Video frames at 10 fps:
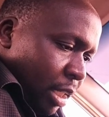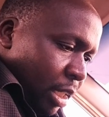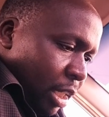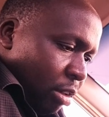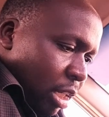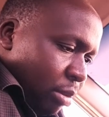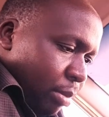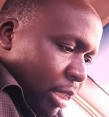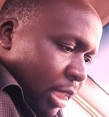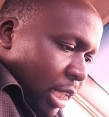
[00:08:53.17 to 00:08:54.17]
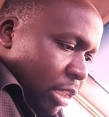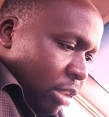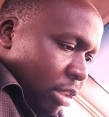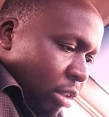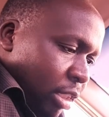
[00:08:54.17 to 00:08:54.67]
in order to maintain
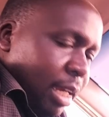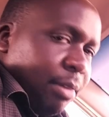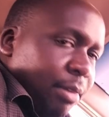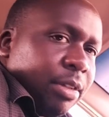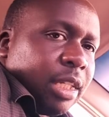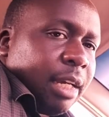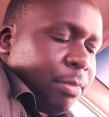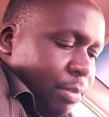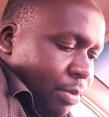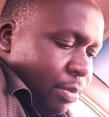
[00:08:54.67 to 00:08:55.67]
its long service life.